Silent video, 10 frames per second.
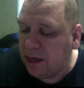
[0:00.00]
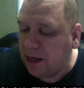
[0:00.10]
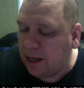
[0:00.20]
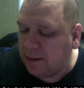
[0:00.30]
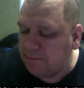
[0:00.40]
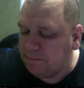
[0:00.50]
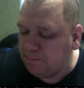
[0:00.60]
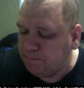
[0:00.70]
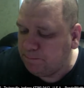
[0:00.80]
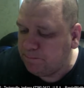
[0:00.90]
Um,
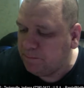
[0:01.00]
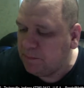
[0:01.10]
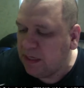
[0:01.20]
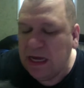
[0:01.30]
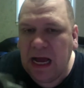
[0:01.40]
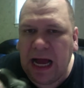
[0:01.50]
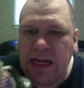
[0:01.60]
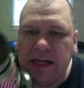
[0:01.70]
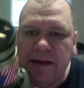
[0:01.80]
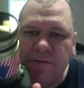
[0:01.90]
I
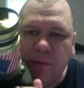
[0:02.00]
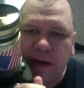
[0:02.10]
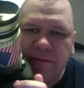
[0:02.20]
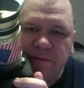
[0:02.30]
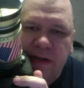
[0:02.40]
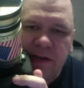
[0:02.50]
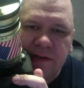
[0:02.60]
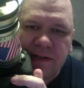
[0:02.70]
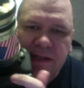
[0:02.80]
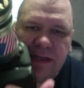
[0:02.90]
love the way it
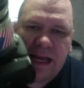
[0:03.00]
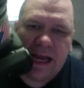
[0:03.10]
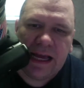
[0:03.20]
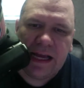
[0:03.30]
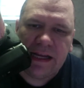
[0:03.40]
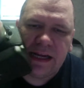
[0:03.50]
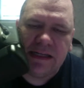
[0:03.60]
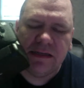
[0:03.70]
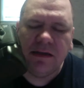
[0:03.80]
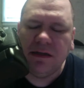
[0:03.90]
feels in the hand. I
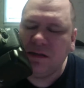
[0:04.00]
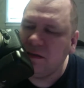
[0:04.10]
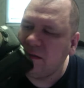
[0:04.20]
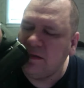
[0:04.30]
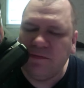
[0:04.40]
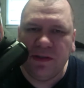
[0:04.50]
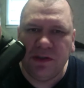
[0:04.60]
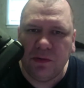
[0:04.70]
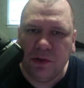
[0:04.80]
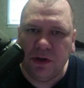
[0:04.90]
just ugh, it just feels
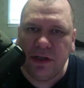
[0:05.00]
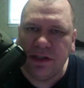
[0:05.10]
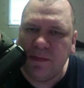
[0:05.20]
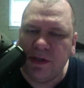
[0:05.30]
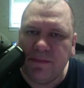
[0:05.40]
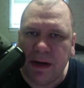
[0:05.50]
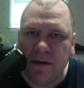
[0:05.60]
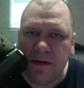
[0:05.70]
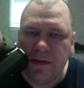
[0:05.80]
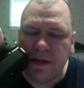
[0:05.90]
so good. It's so much better
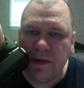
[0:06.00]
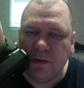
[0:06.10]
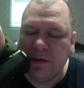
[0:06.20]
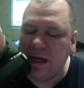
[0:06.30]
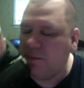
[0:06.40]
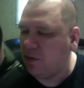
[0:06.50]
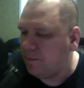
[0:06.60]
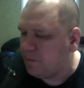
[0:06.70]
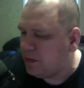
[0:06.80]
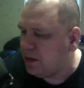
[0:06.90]
than the old camera.
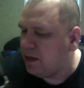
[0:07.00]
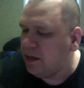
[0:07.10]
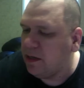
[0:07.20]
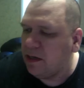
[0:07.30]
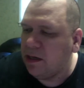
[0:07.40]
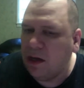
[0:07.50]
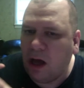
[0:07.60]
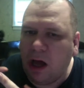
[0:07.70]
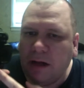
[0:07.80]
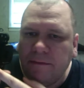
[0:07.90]

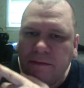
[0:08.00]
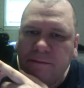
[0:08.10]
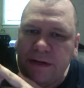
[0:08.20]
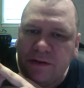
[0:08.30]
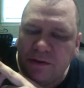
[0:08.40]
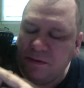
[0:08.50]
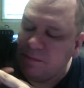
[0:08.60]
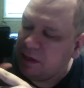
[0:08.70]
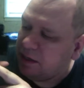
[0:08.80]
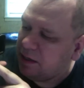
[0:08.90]
All of the features,
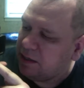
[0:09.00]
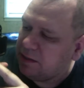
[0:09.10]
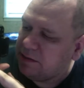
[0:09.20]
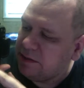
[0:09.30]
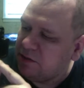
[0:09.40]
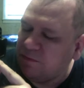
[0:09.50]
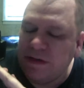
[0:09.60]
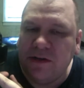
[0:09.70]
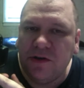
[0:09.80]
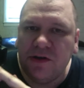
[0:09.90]
uh, digital
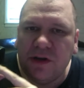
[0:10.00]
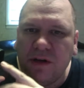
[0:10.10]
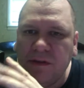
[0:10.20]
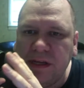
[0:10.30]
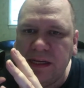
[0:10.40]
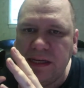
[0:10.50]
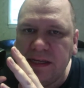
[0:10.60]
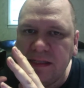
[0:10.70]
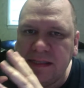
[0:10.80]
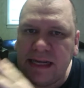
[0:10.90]
features, all
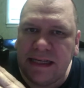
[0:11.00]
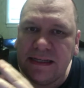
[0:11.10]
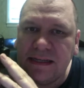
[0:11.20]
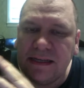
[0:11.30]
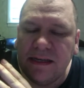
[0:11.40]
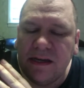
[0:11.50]
the settings